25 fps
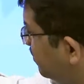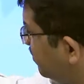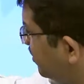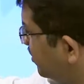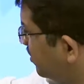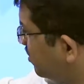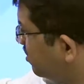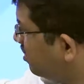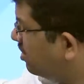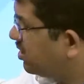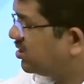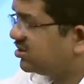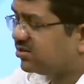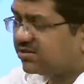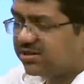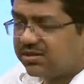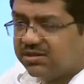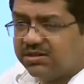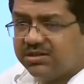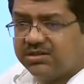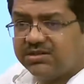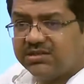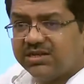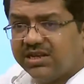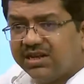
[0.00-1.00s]
the cost or
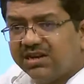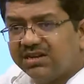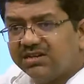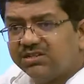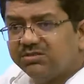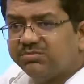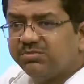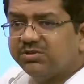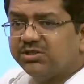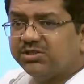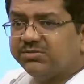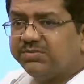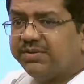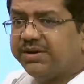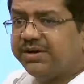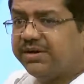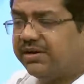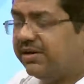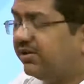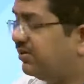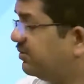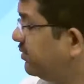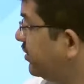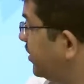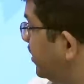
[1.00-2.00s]
the seller's
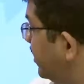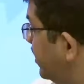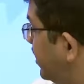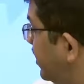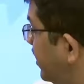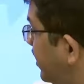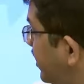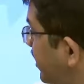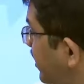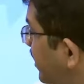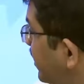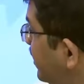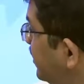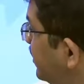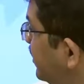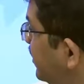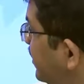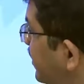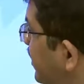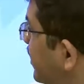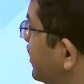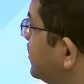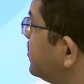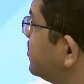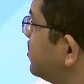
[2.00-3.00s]
perspective in the
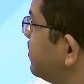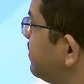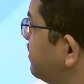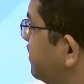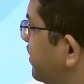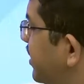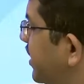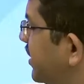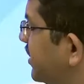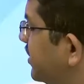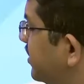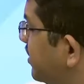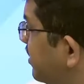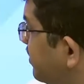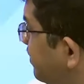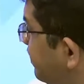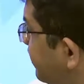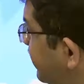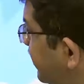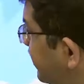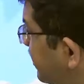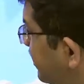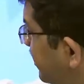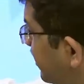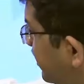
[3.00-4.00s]
case of markup
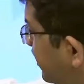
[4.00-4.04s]
and